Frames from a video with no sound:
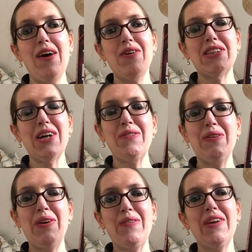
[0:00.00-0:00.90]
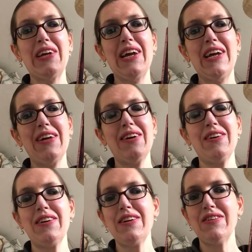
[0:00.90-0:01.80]
So many people are getting
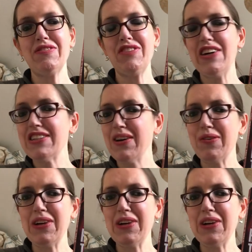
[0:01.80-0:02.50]
infertile,